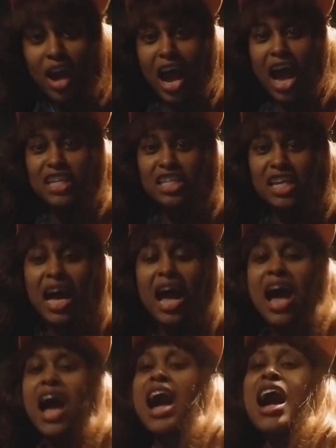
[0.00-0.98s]
I said, uh-uh.
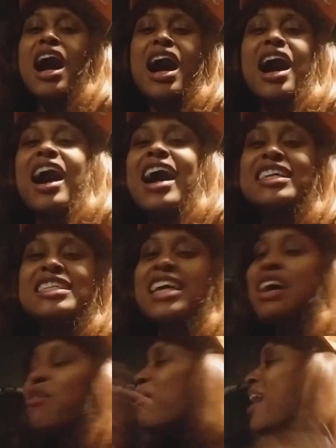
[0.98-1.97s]
I
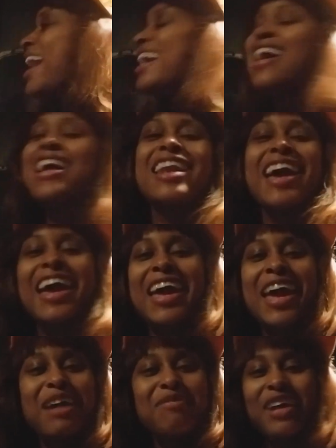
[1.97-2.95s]
said, why y'all let
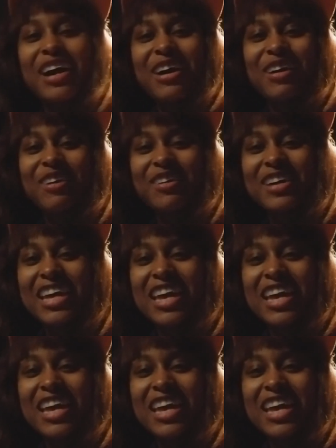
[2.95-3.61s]
him go?